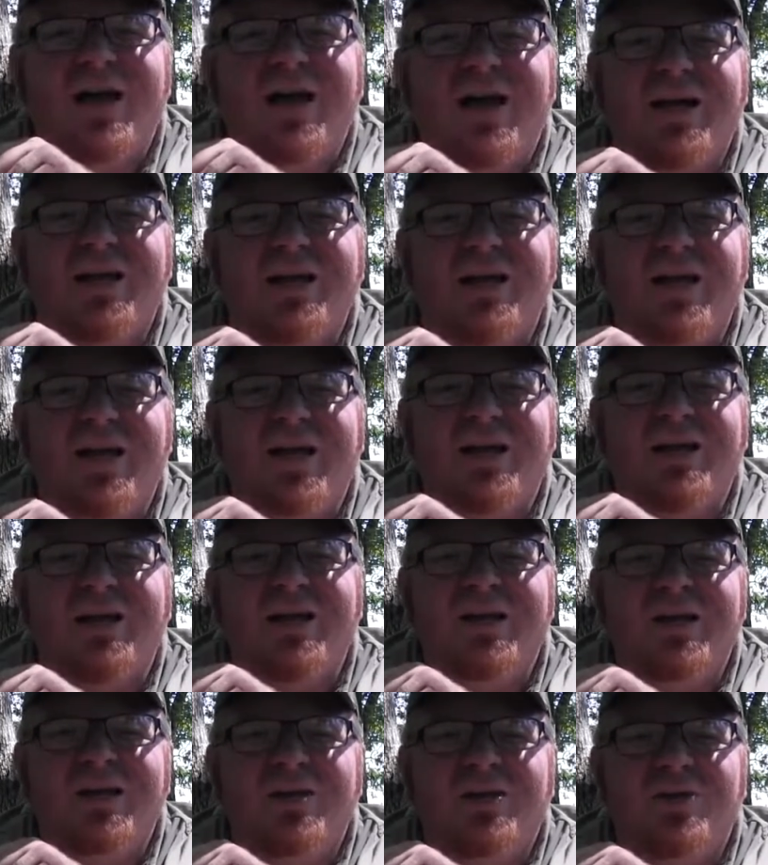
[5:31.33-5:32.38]
I can
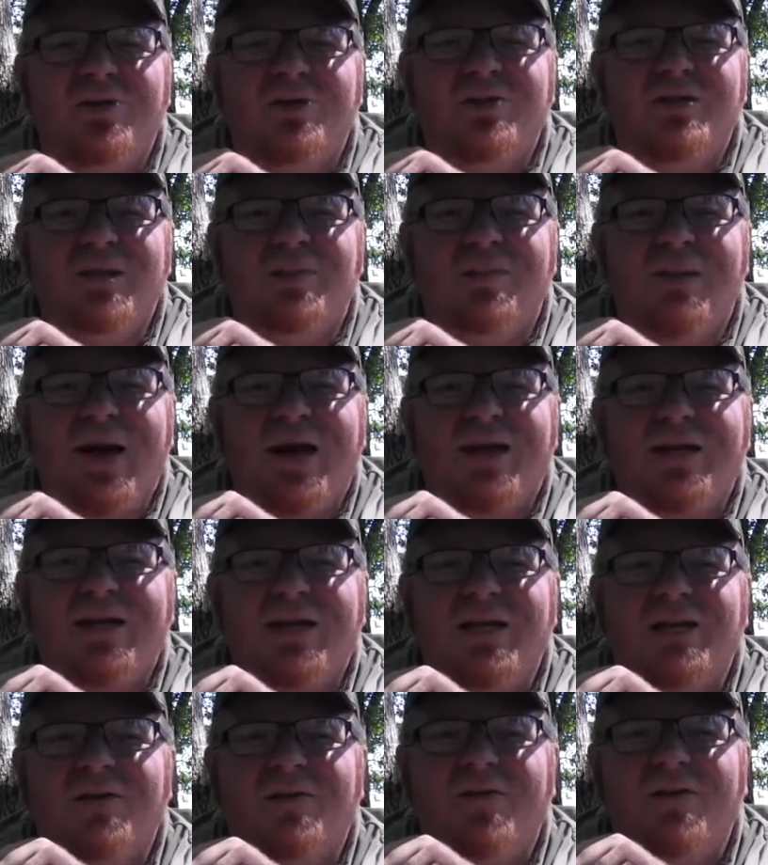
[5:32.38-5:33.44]
use the back
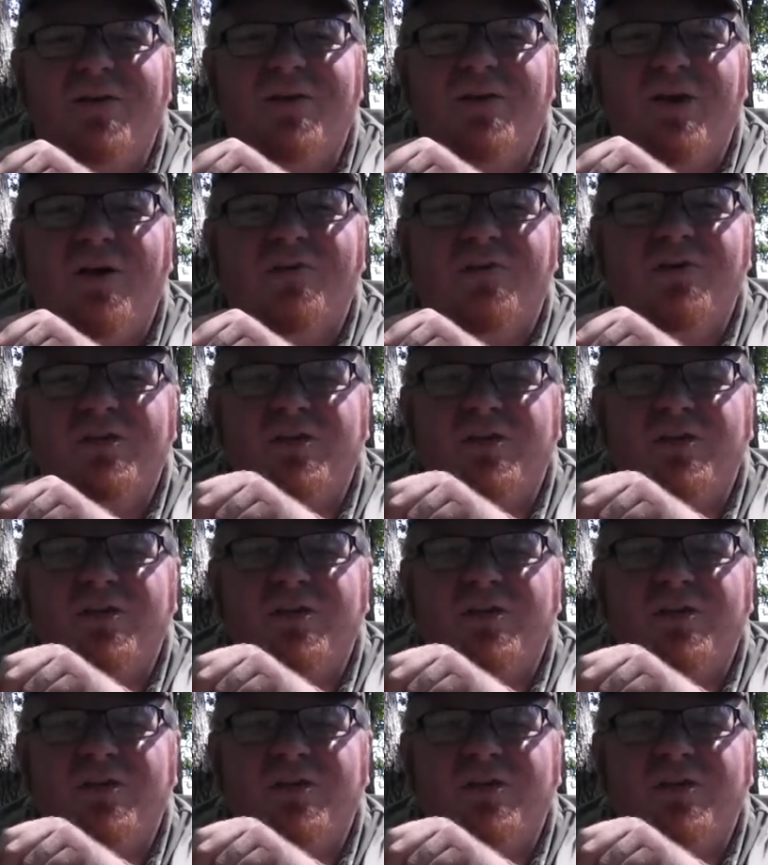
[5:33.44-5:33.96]
end of